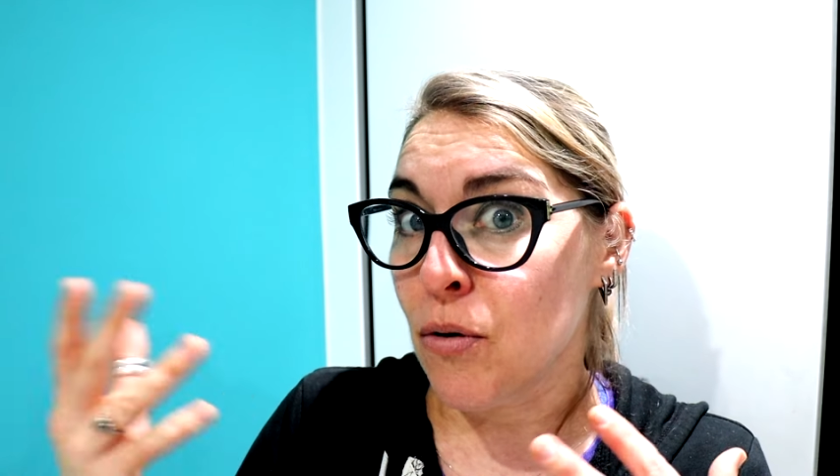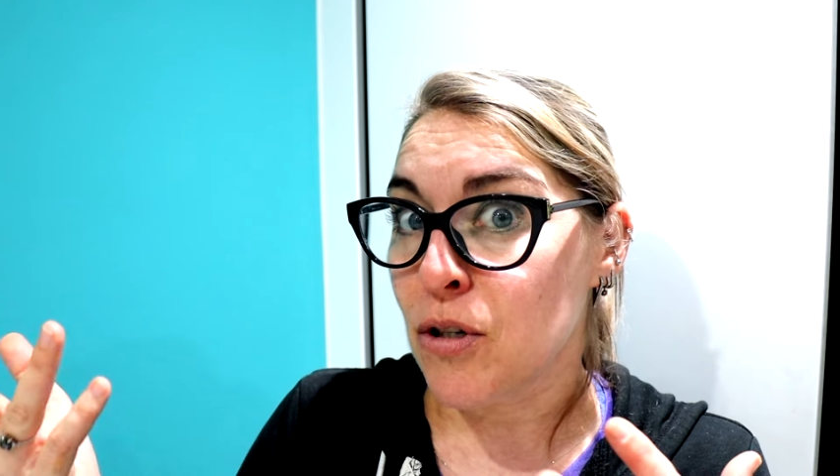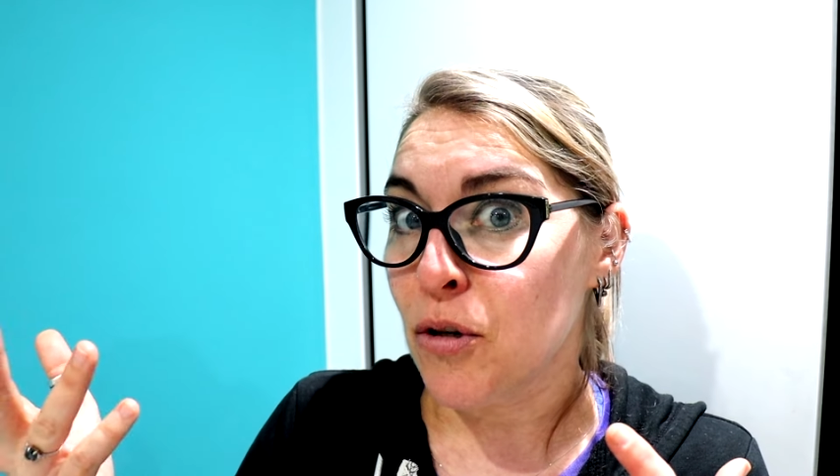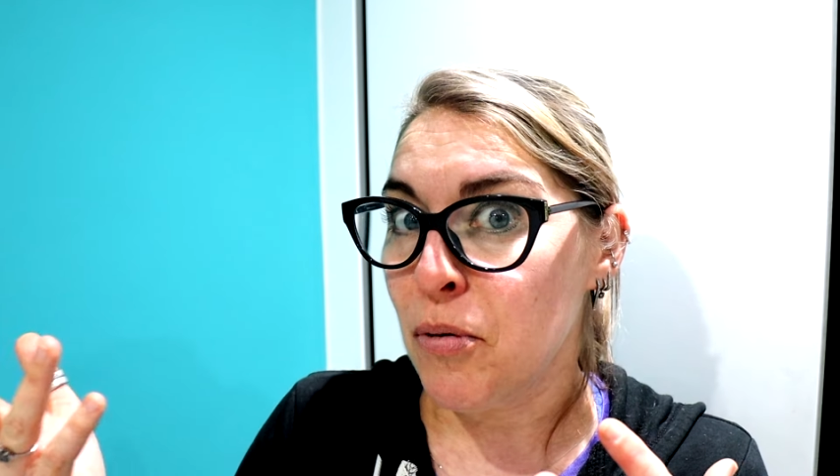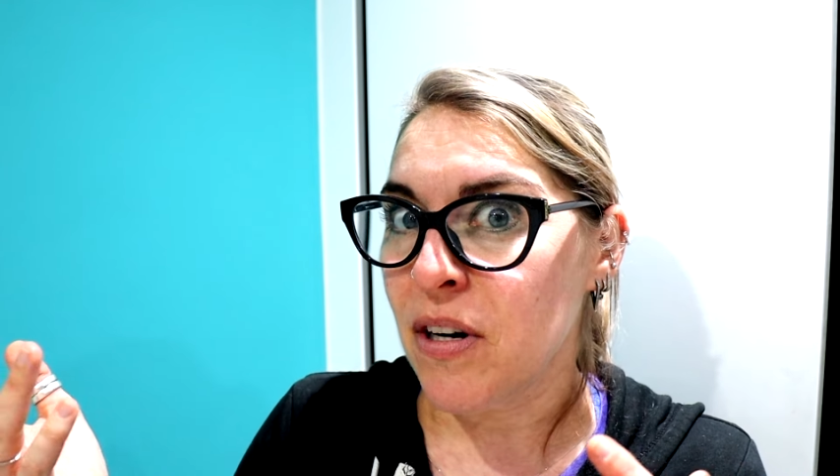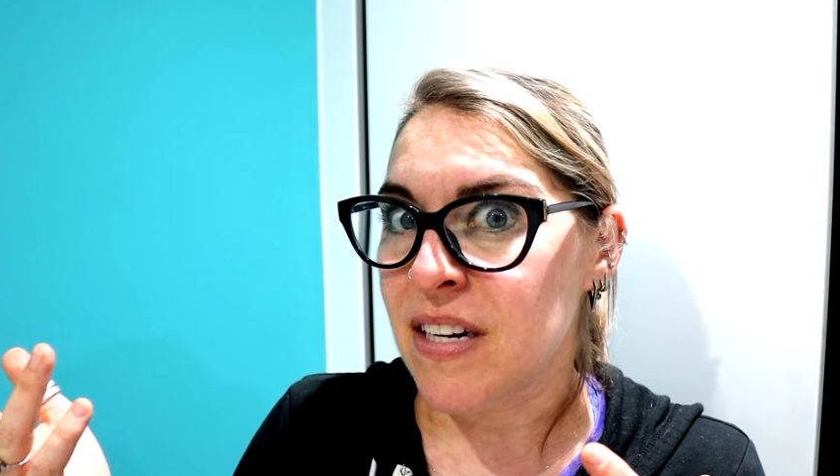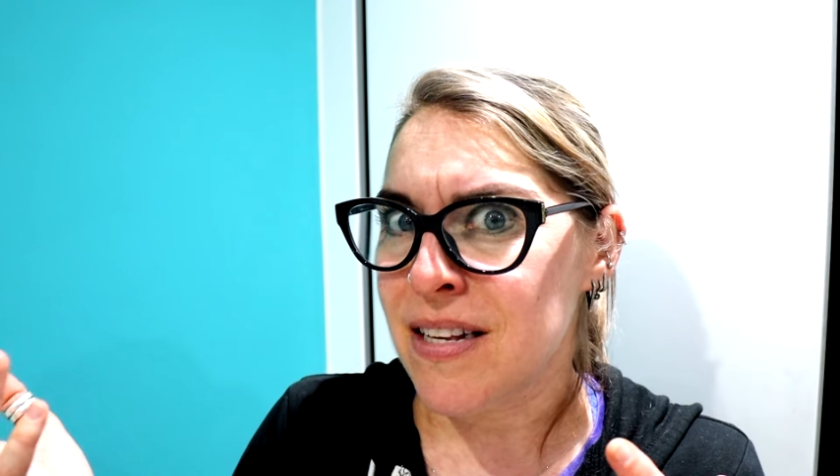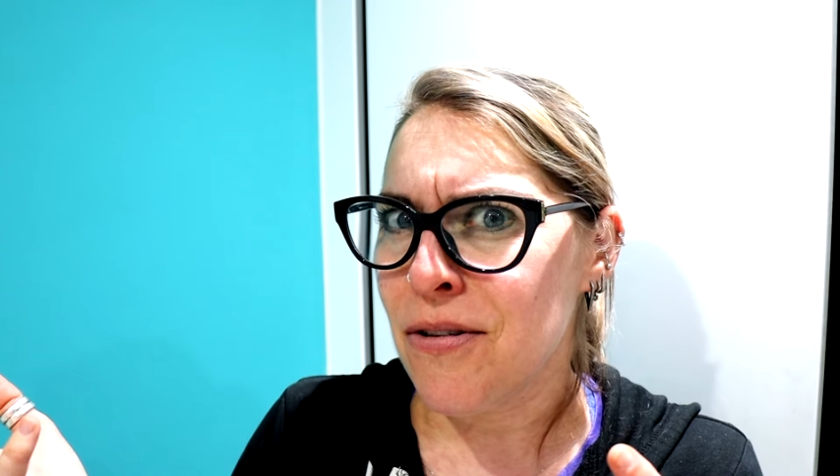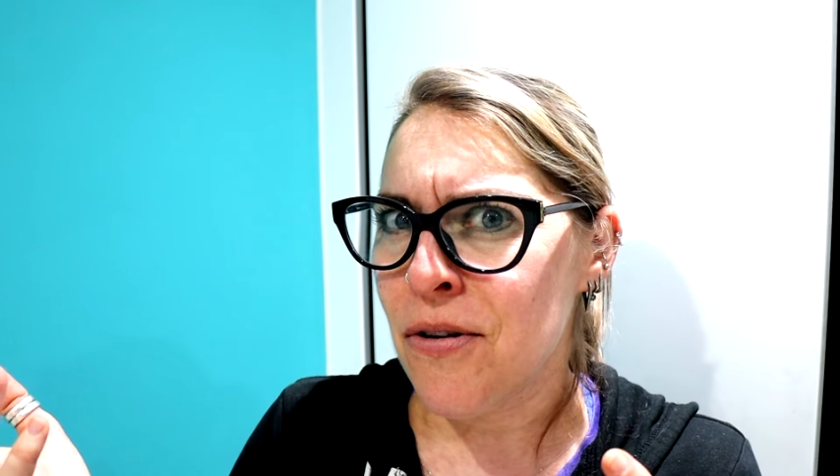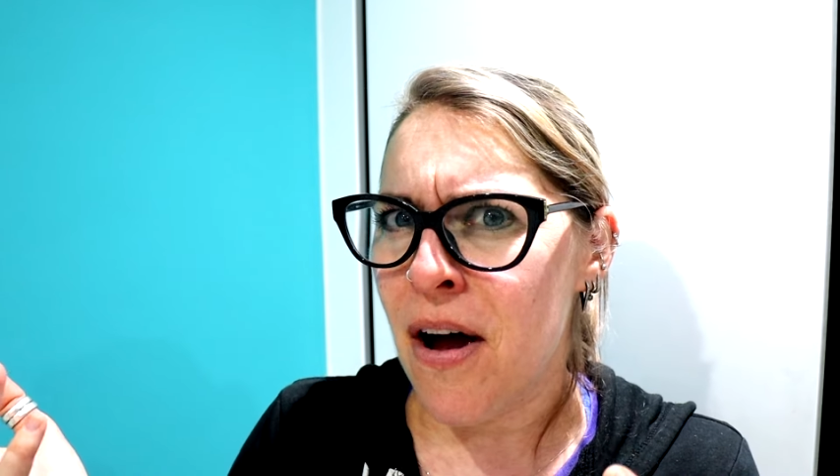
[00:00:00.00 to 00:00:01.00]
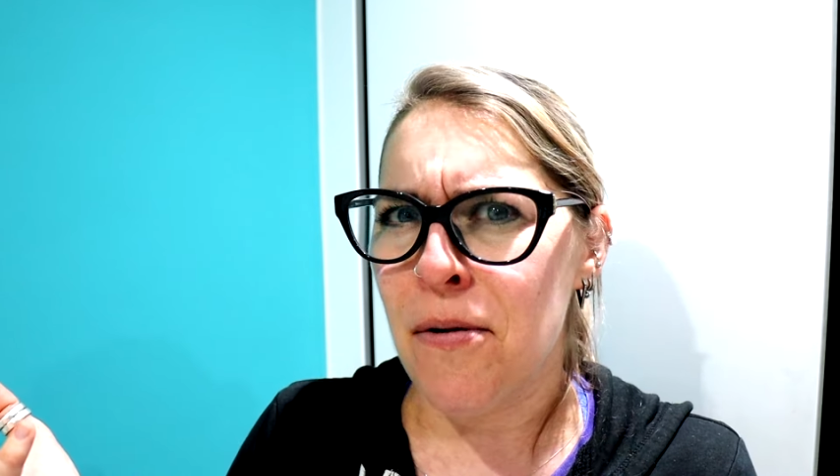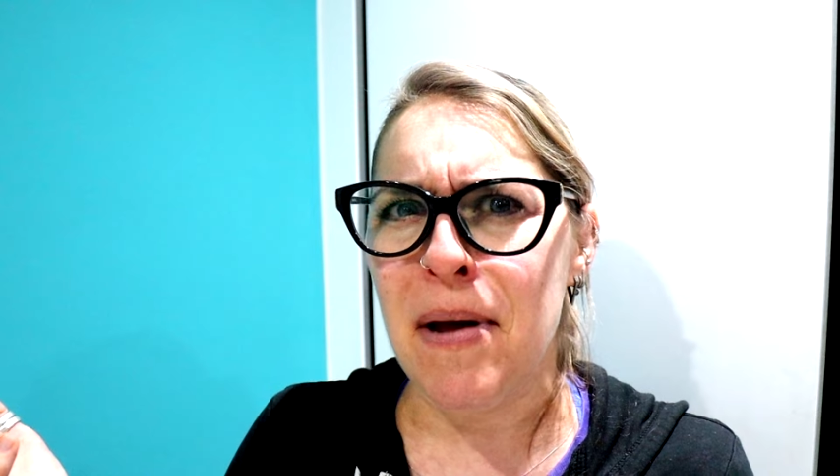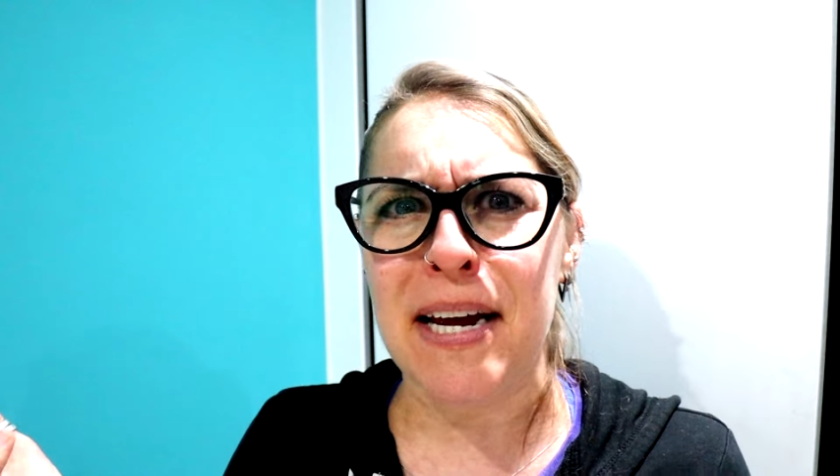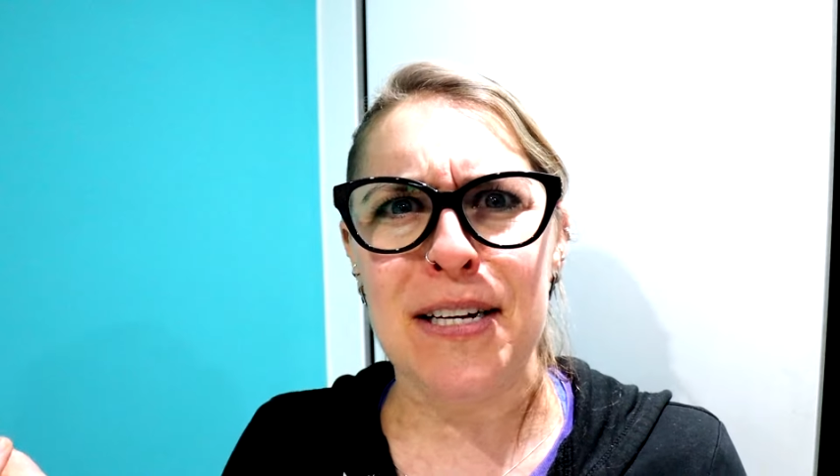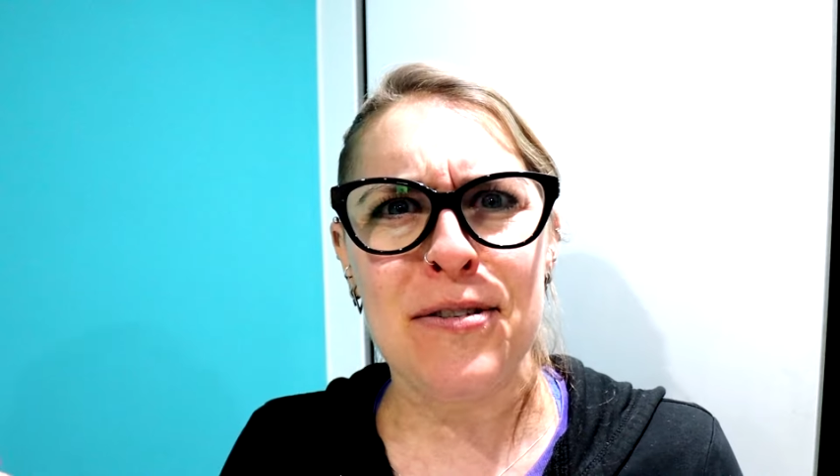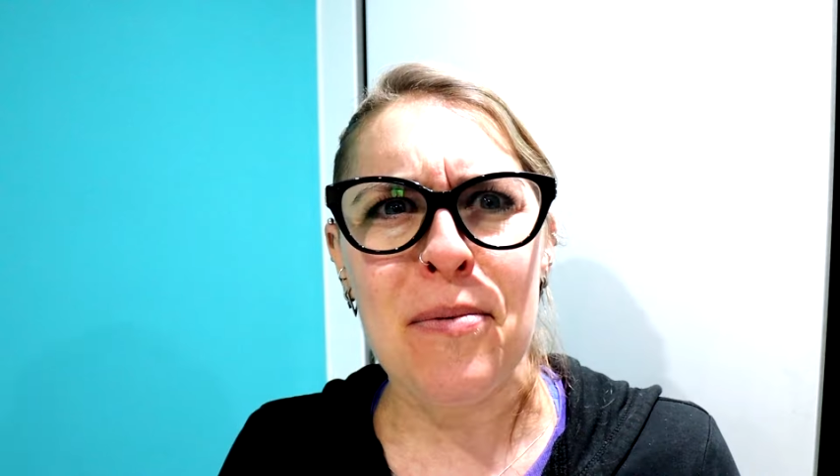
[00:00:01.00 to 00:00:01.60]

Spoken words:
Yorkshire pudding because they don't know how to make it.